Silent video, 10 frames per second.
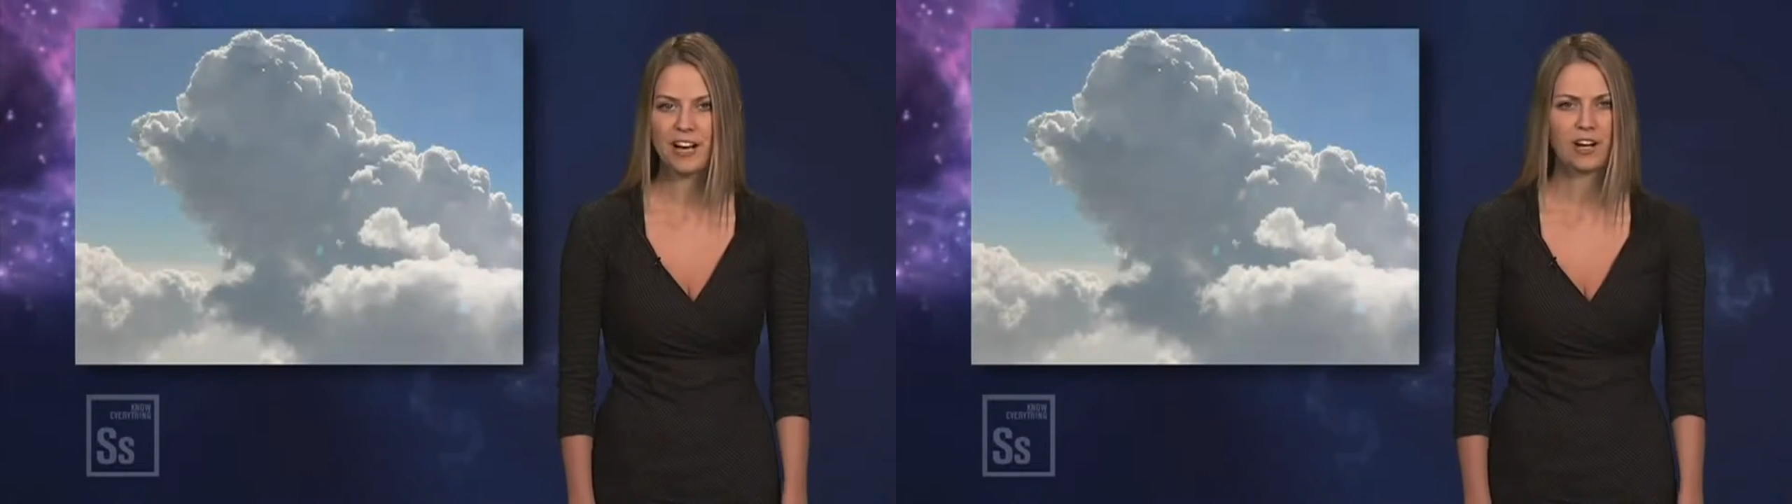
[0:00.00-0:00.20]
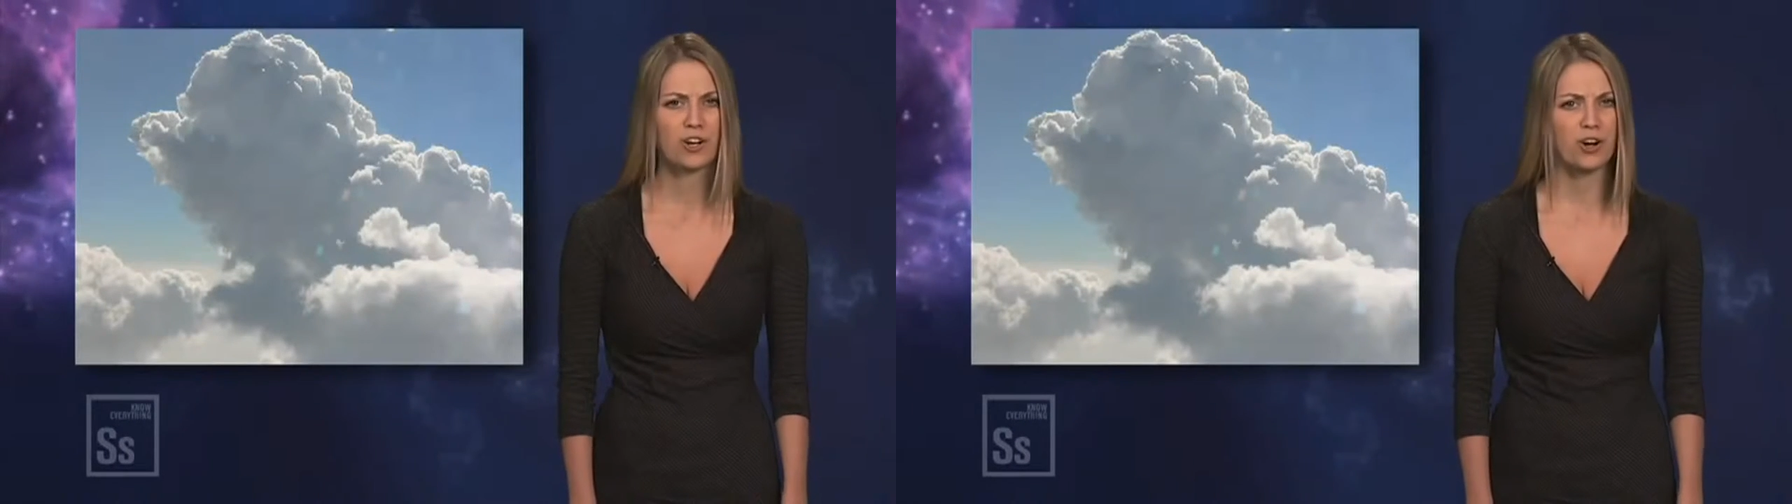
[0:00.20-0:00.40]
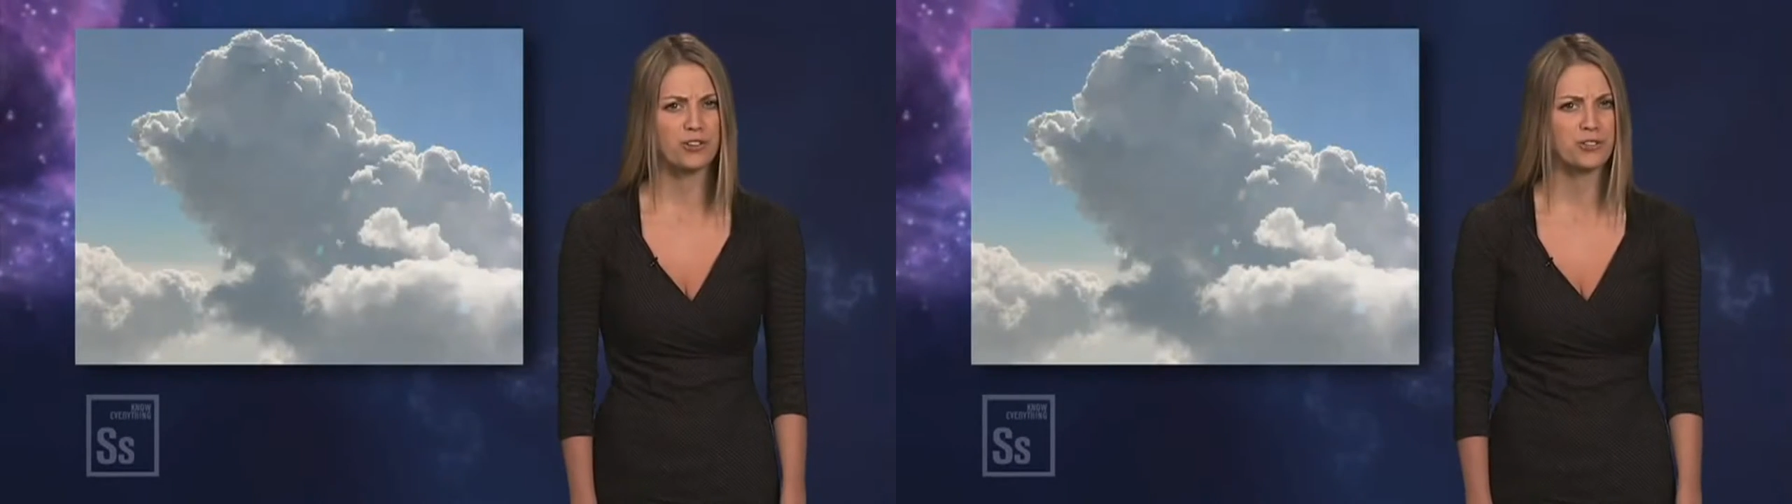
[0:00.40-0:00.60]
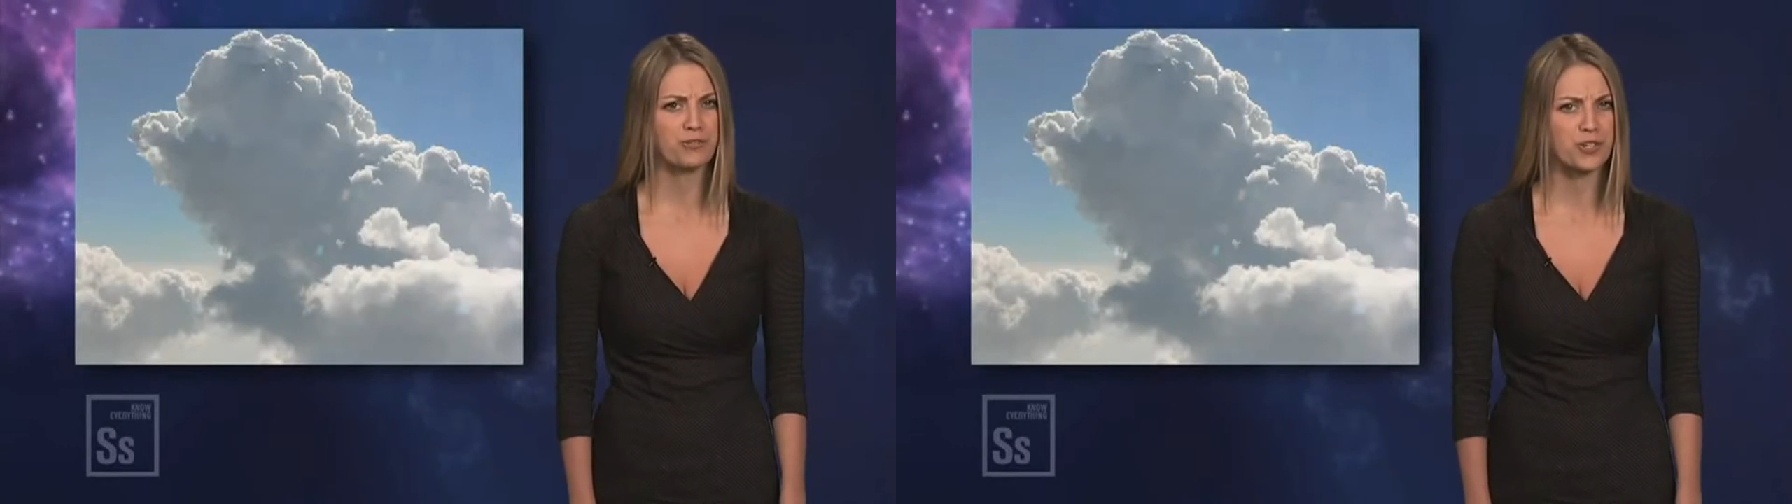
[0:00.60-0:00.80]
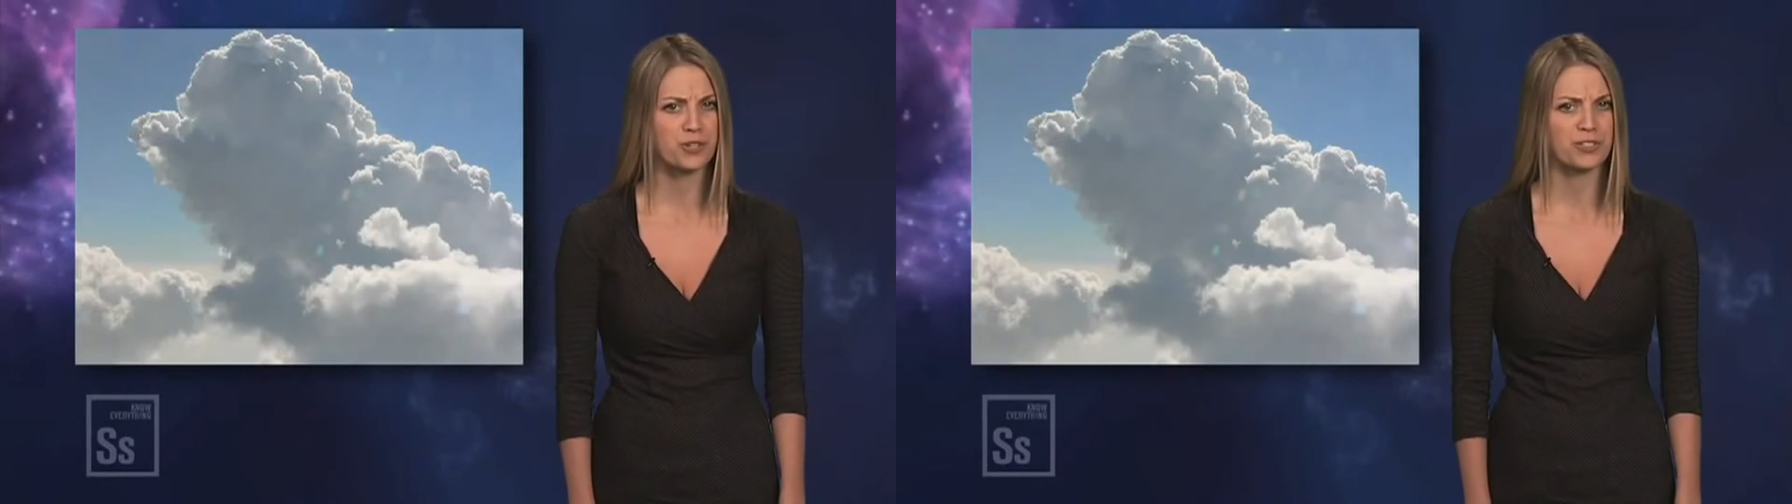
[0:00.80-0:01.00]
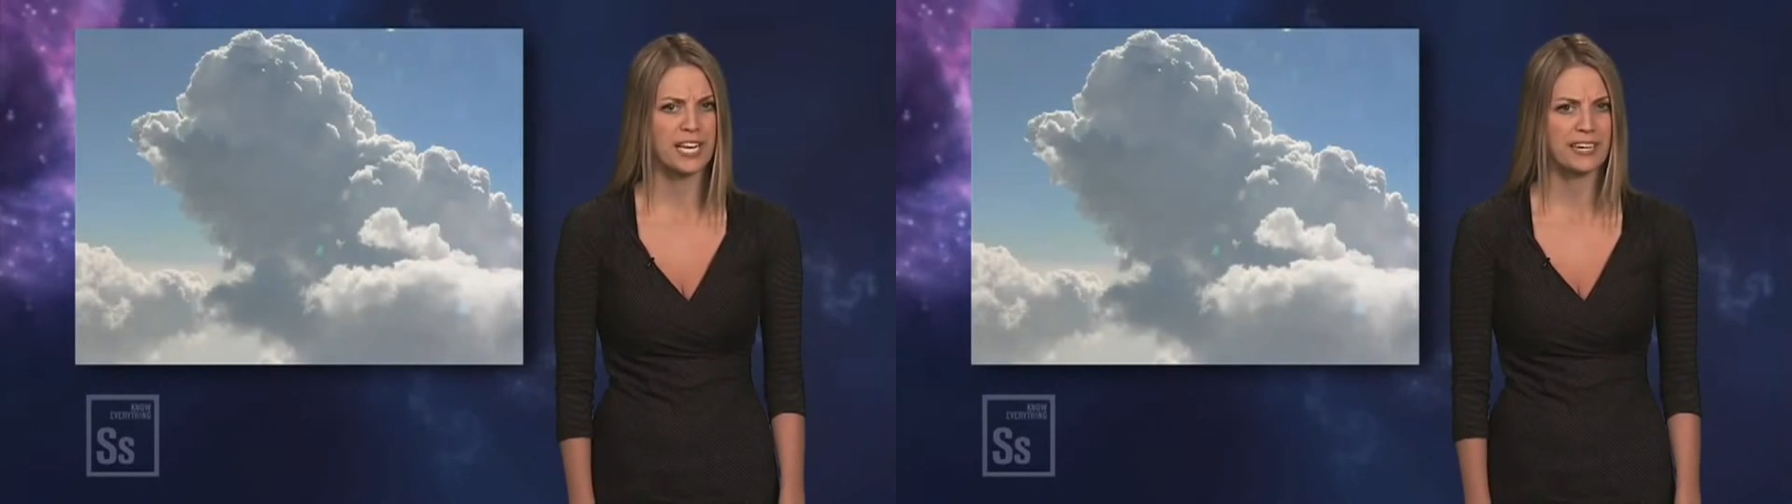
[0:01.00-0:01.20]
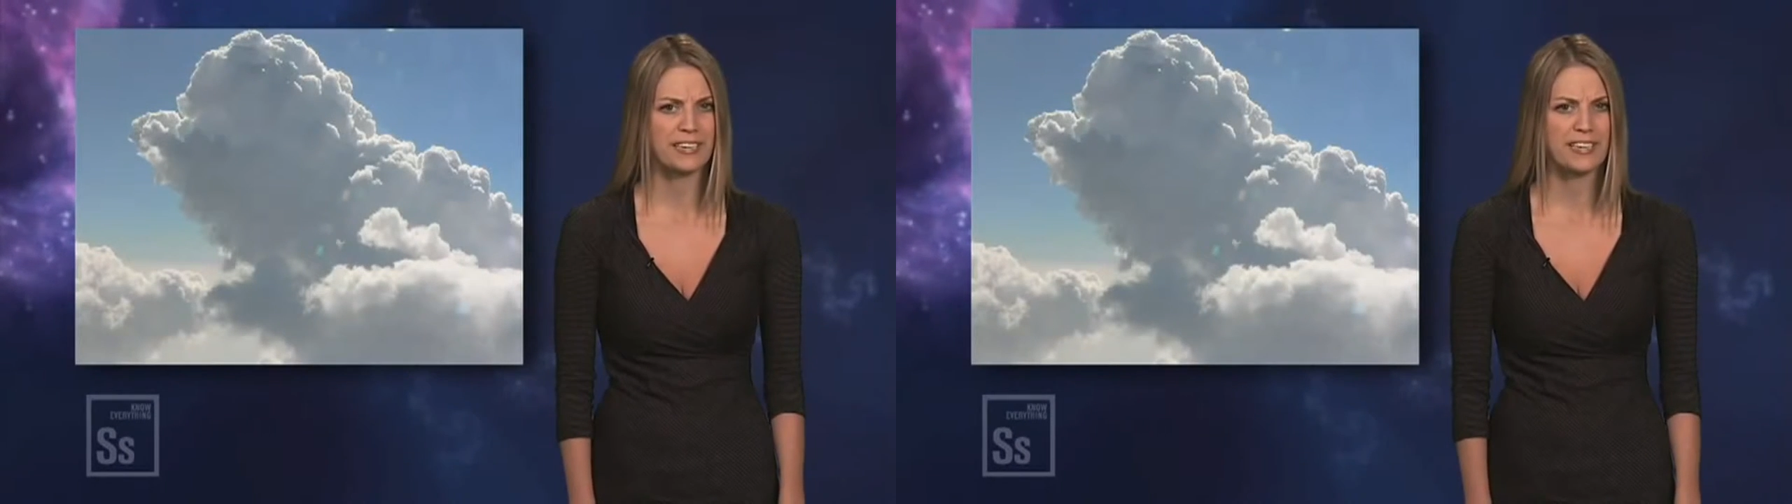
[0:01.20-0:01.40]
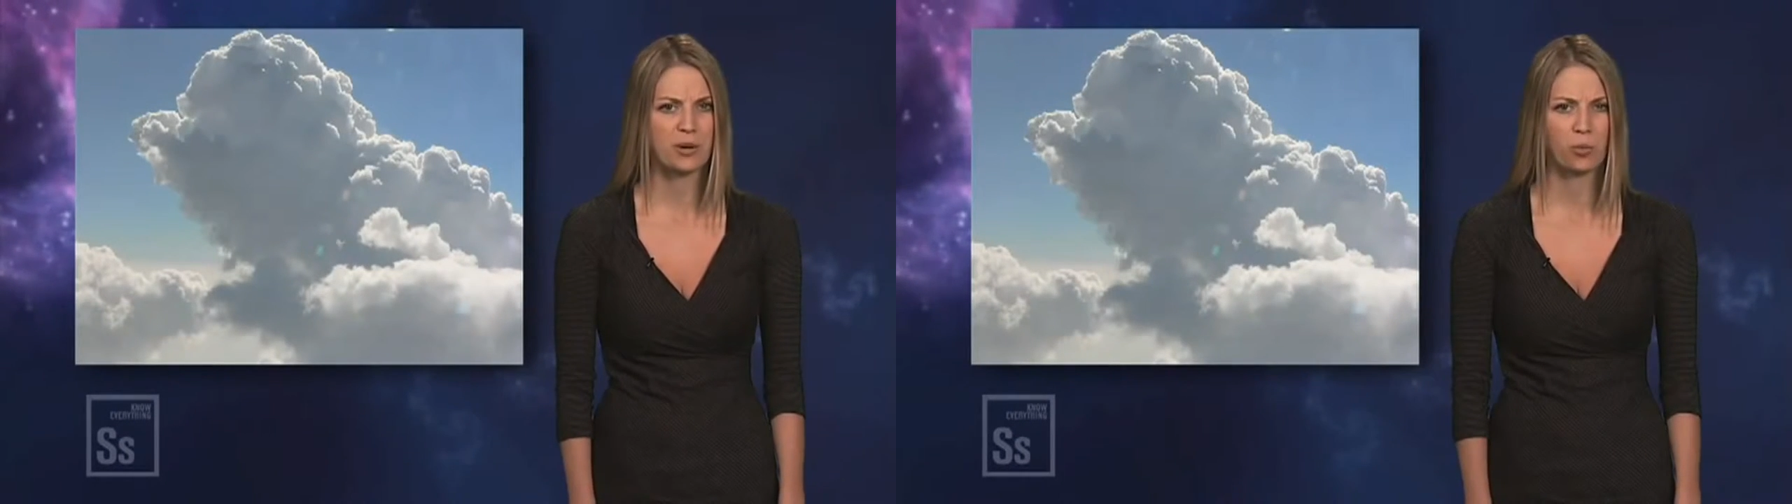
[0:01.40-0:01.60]
a controversial
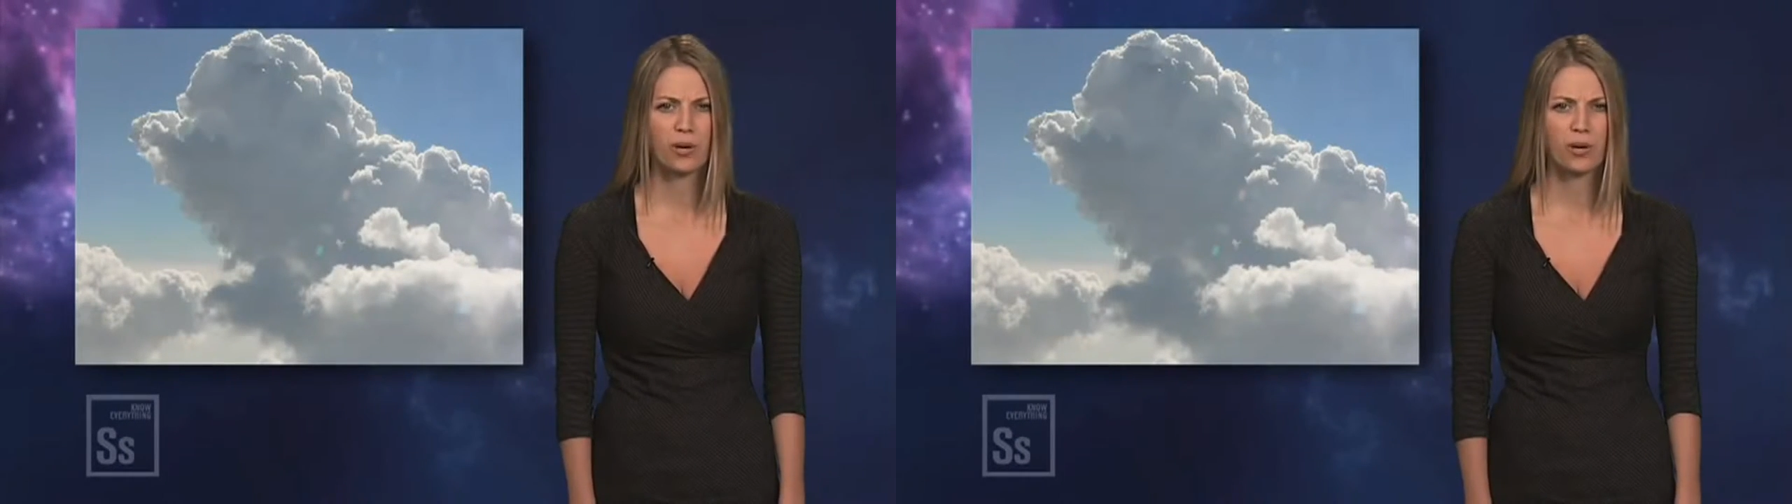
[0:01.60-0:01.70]
technique